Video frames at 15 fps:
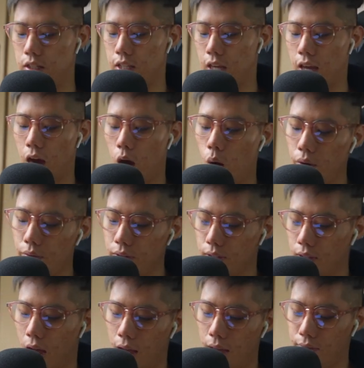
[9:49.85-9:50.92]
Okay. However, if
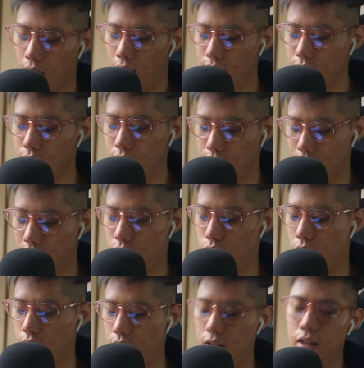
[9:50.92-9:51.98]
the, if the answer is yes,
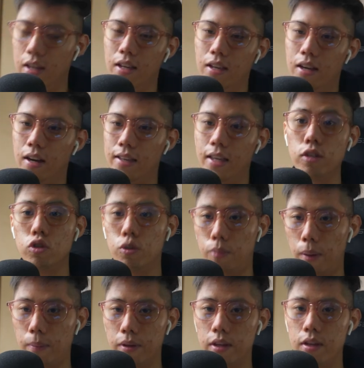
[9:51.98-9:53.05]
right, uh, then you should
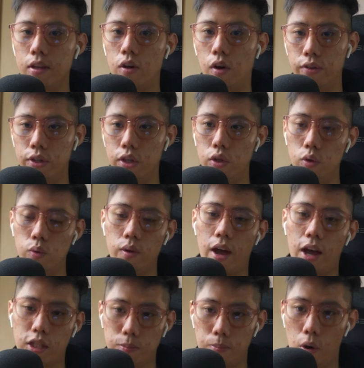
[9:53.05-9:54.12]
probably continue
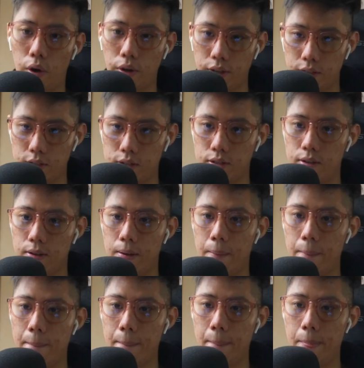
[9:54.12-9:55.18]
exploring this.
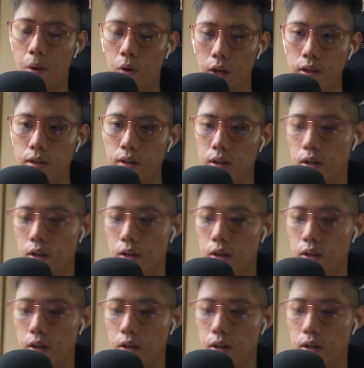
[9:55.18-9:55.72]
Okay.